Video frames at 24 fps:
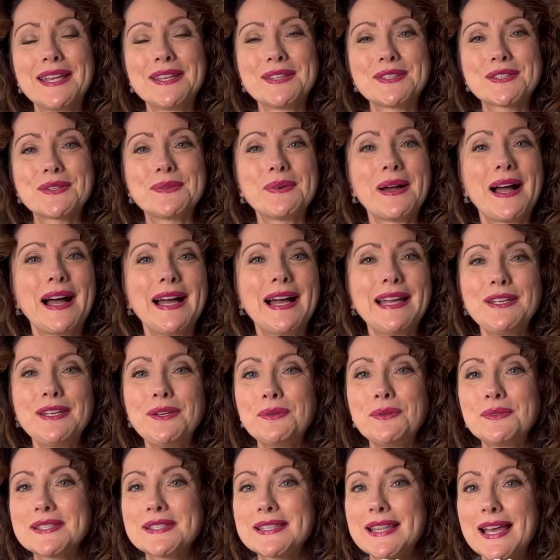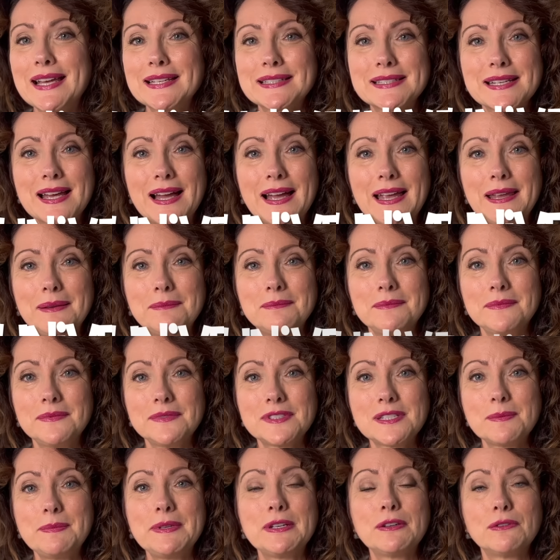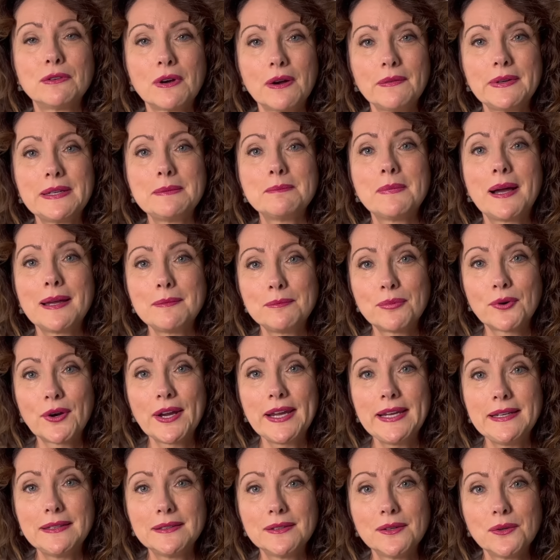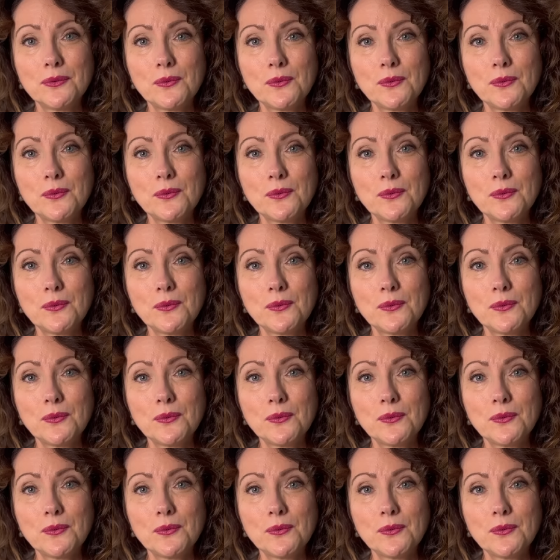So I use that time to be growing my brain.